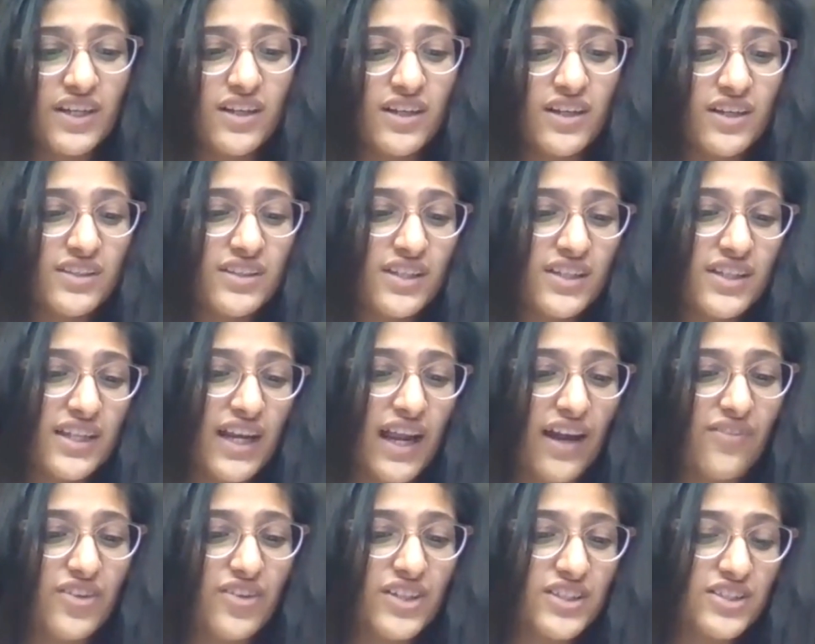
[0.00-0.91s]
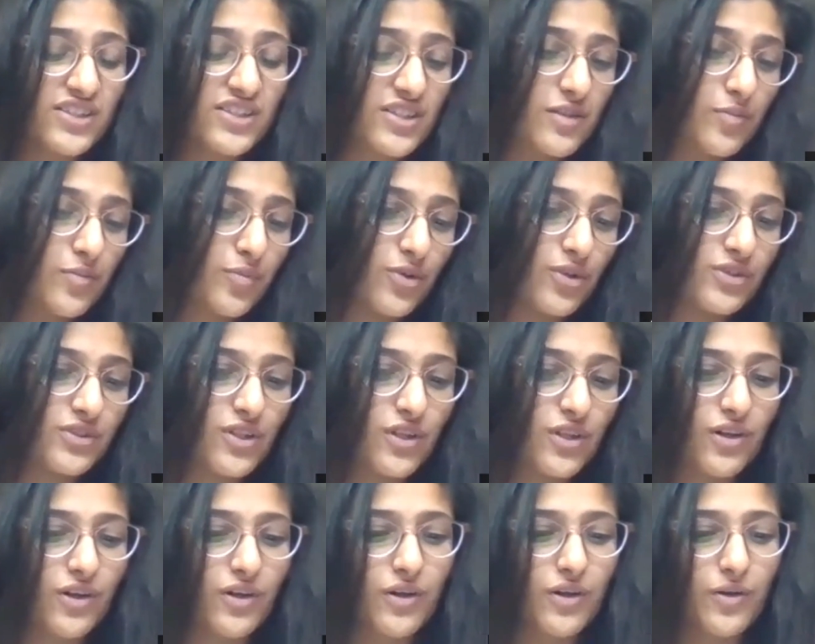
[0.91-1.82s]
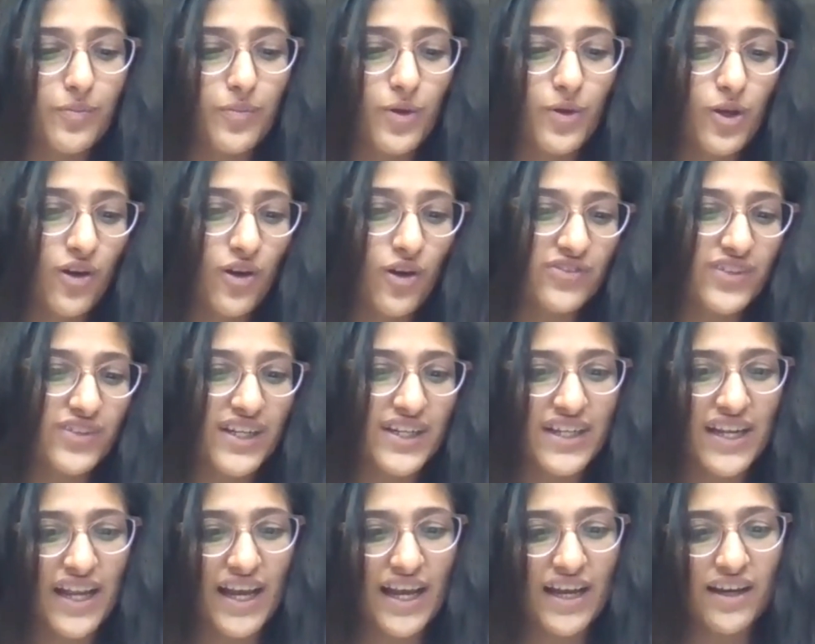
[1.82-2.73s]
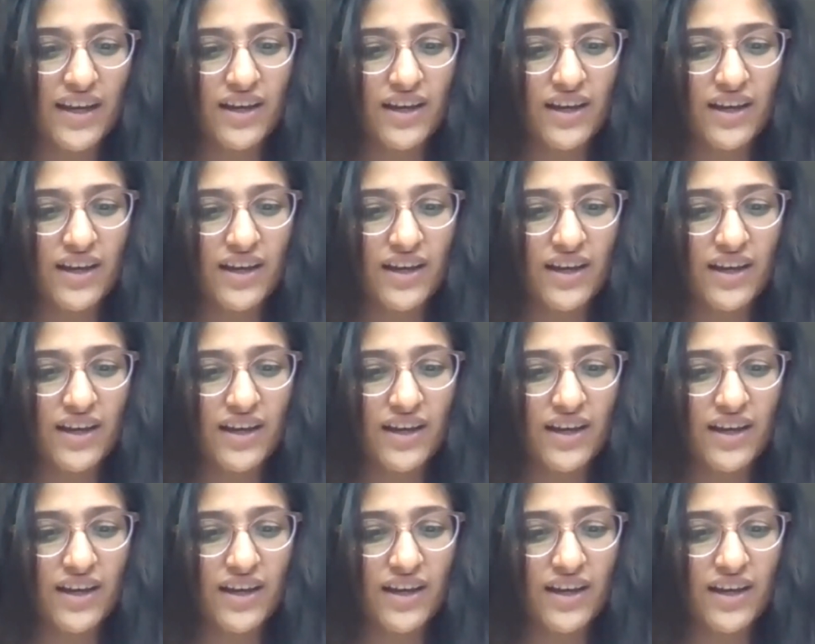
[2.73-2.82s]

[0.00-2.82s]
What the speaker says: the gravitational pull of that